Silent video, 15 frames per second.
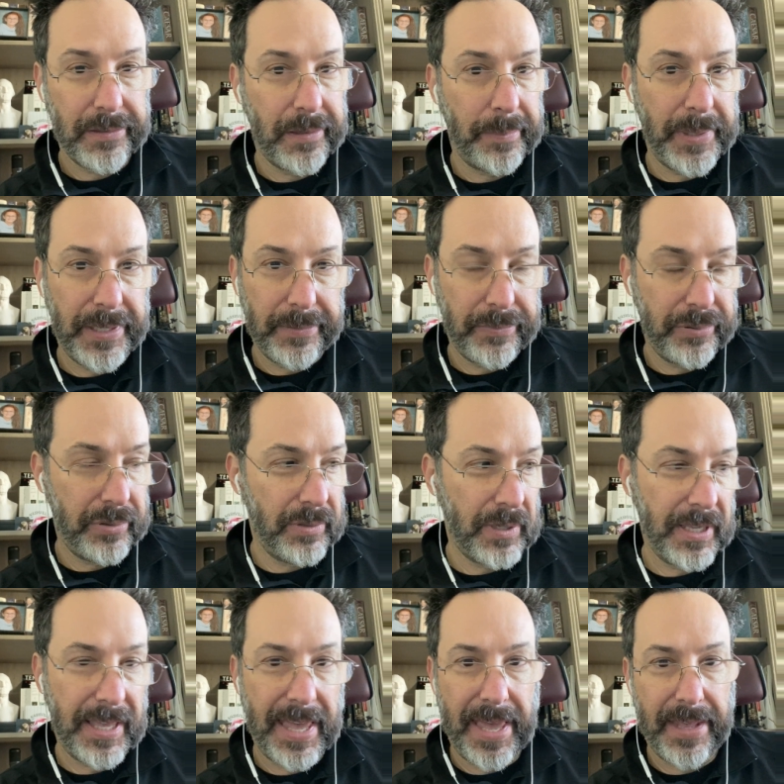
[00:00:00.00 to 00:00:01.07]
I mean,
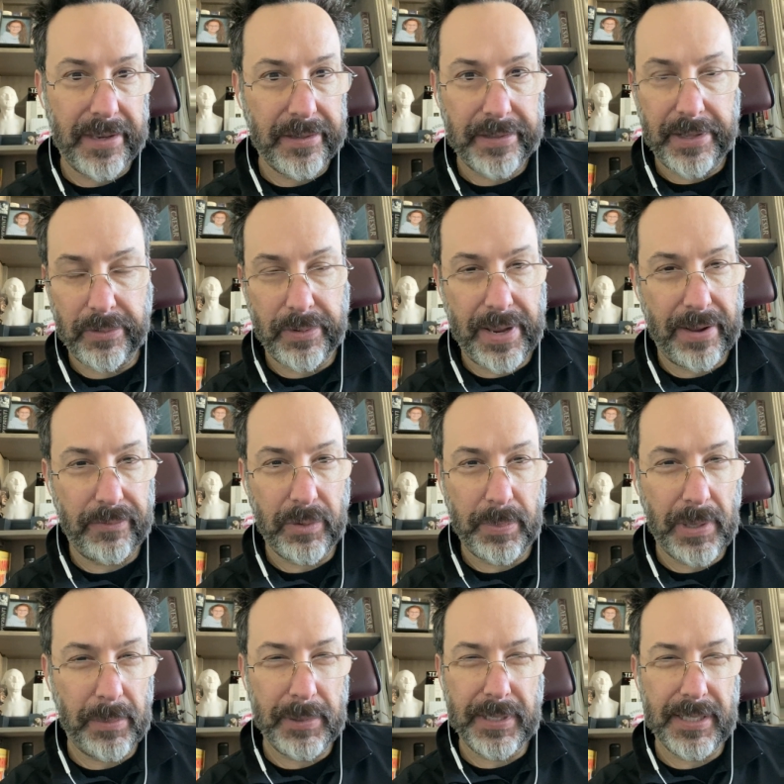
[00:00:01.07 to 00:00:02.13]
again, they don't have
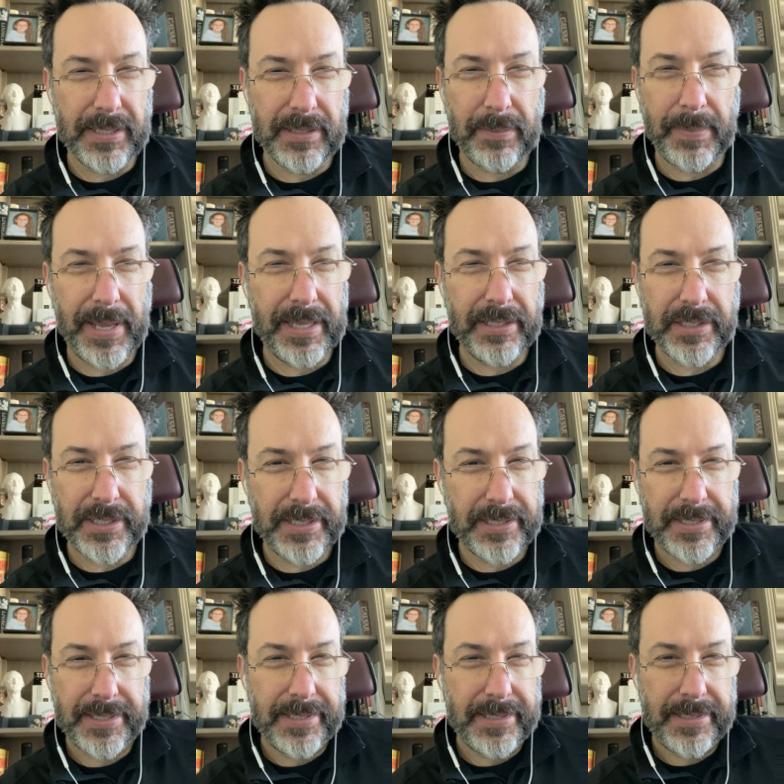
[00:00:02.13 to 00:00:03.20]
Republicans in Maine. She's
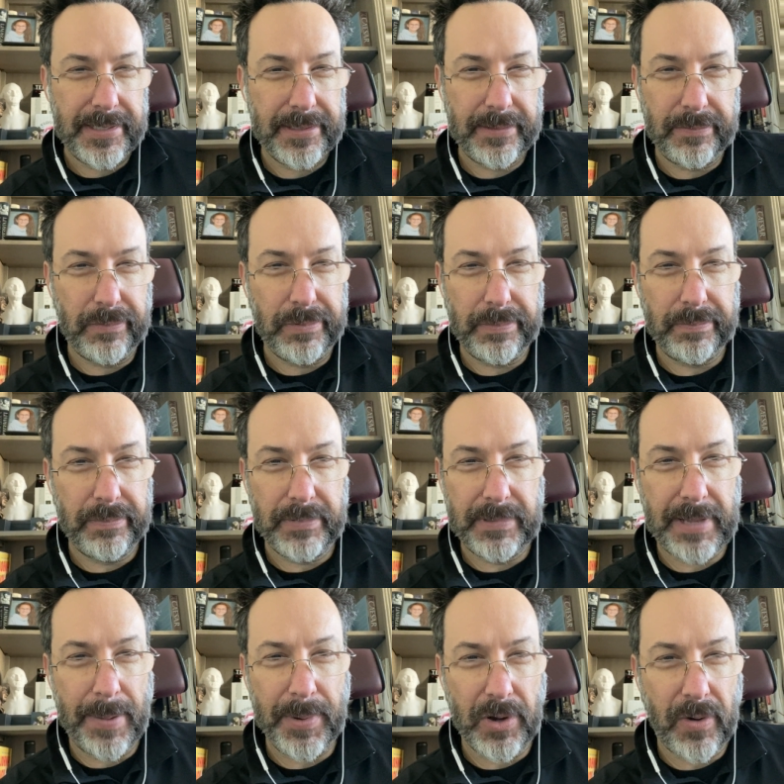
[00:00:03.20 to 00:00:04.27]
just a
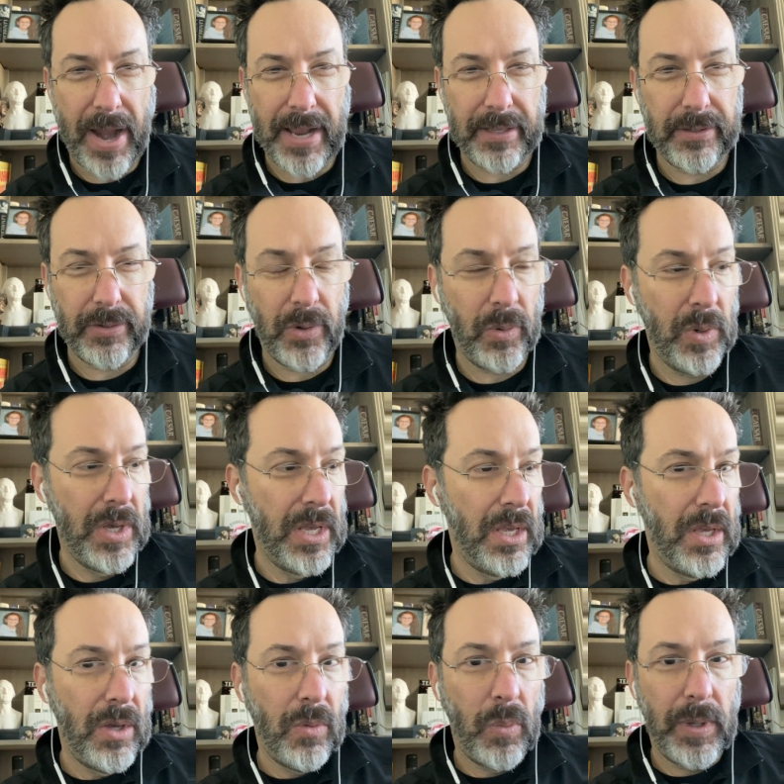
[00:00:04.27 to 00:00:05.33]
Democrat. So,
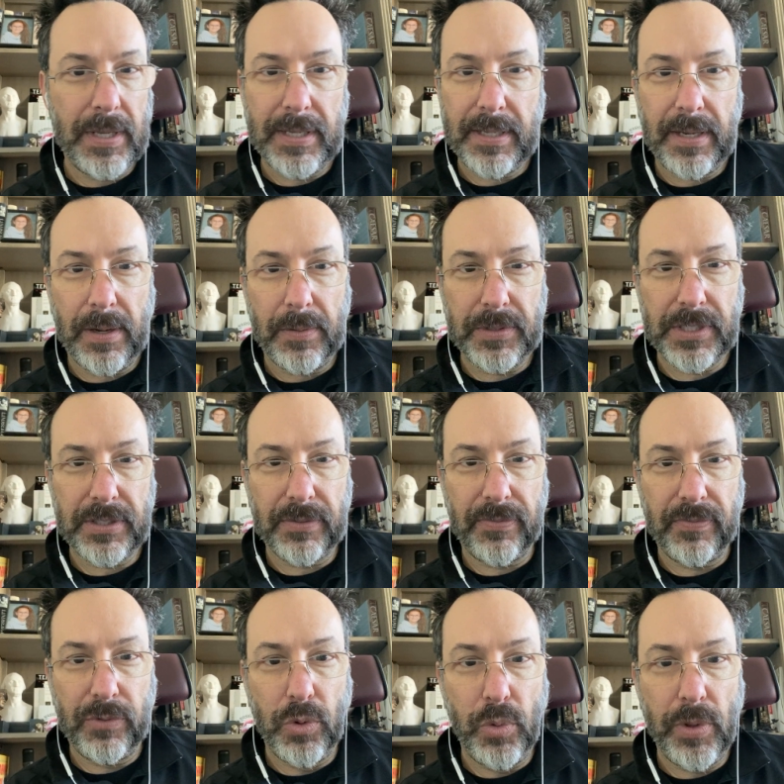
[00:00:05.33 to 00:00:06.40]

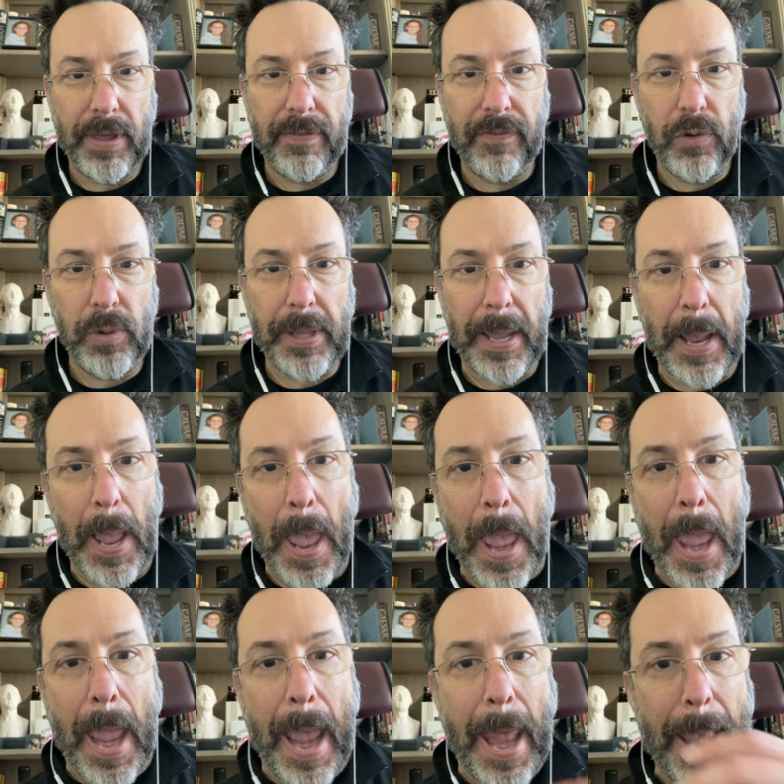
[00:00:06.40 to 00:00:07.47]
who they fooling?
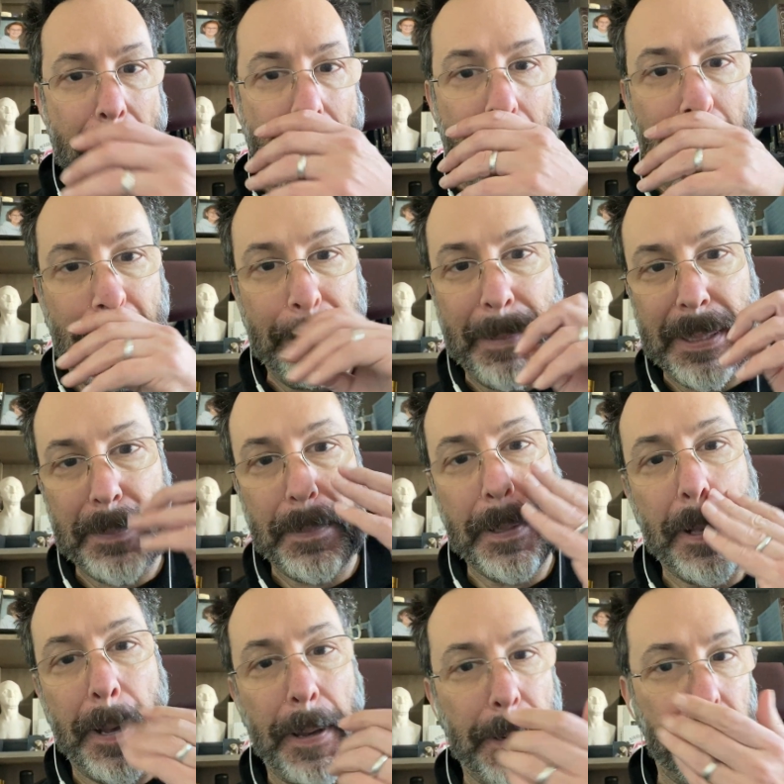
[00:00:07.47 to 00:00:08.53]
And then Mitch
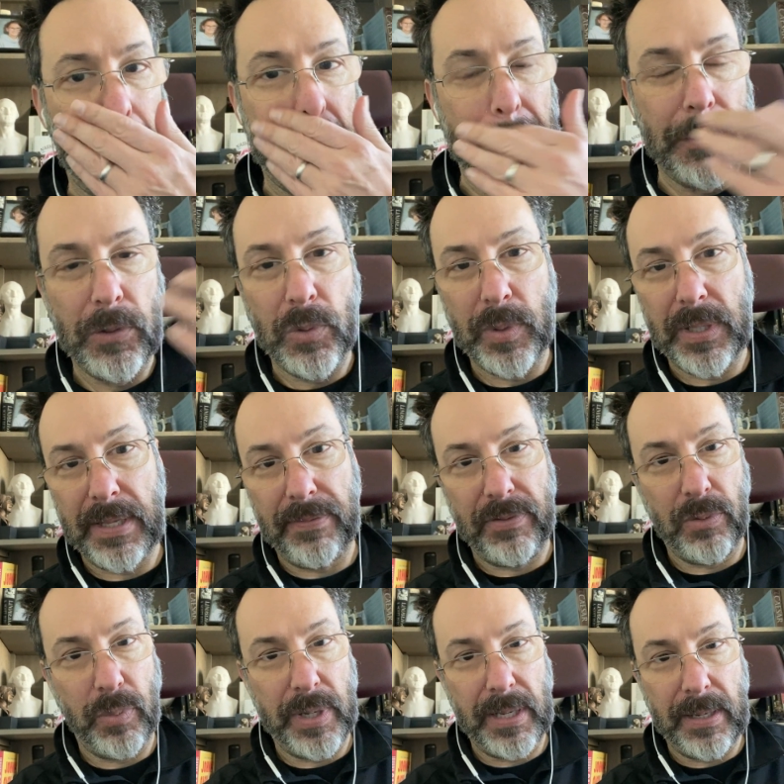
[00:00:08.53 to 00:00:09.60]
McConnell, who, if
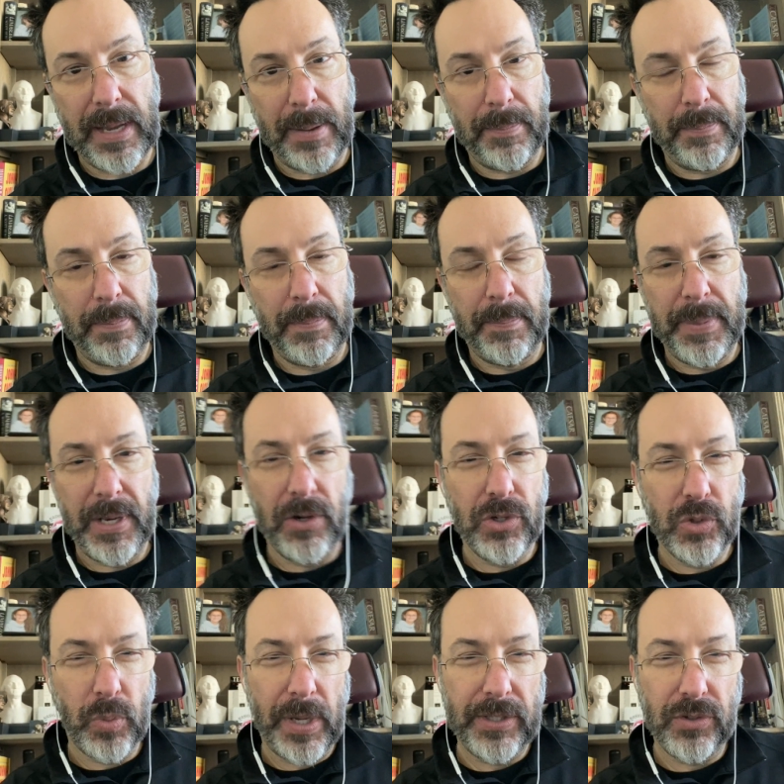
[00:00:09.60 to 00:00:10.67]
you read Peter
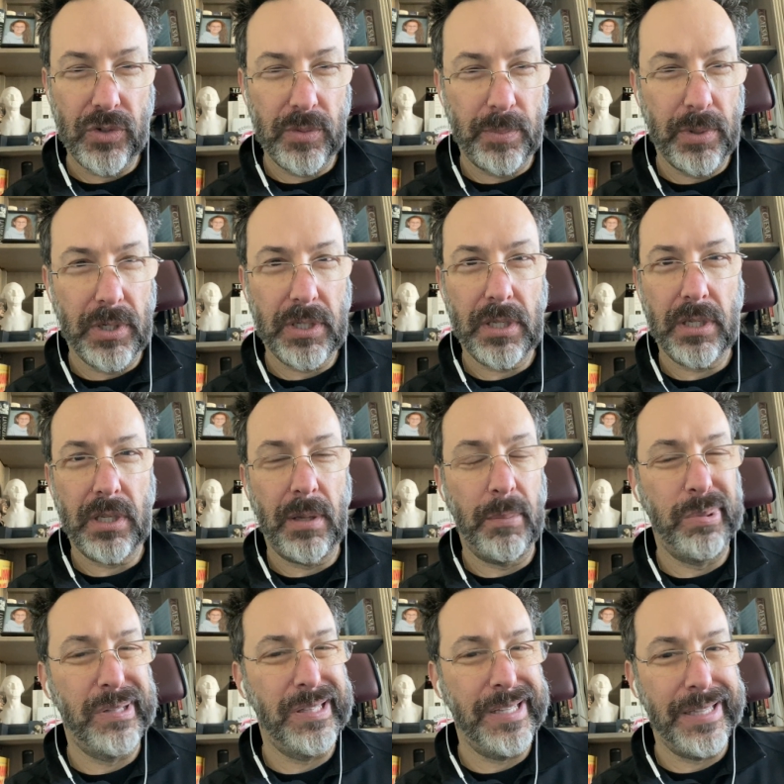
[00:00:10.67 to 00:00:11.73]
Schweizer's book,
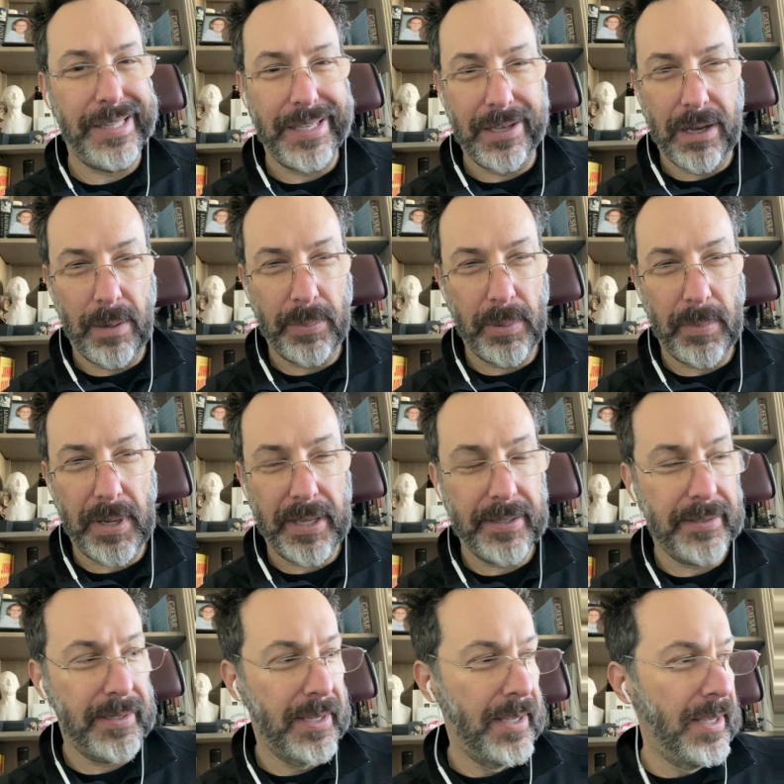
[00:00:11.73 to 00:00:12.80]
completely
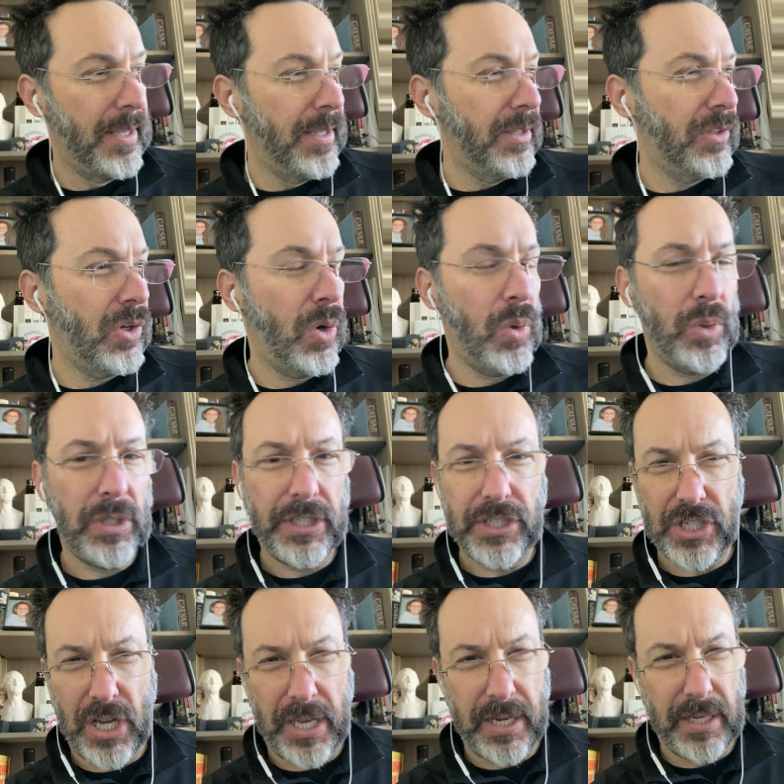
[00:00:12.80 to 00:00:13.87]
compromised, totally
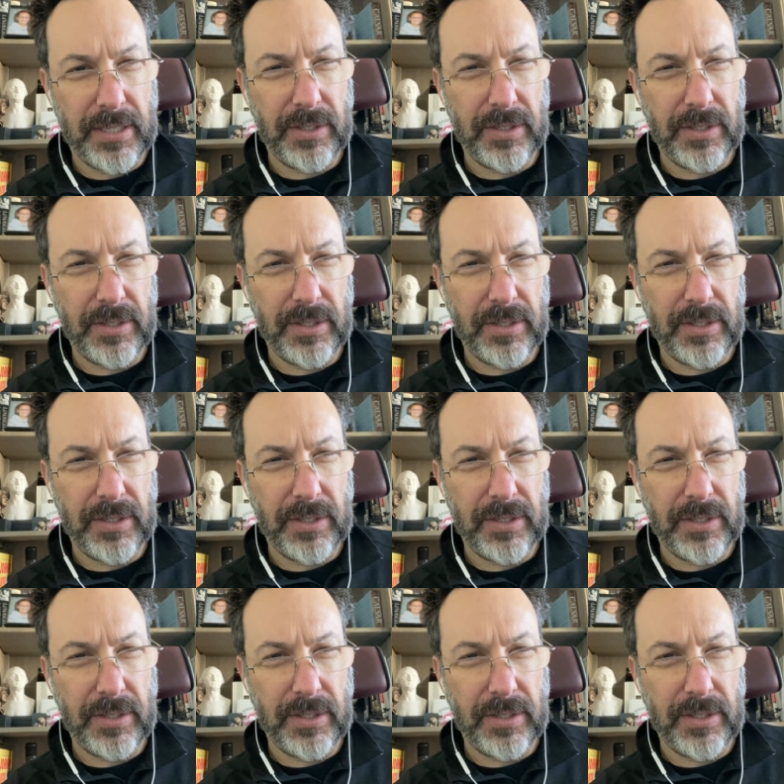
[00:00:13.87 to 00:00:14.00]
China.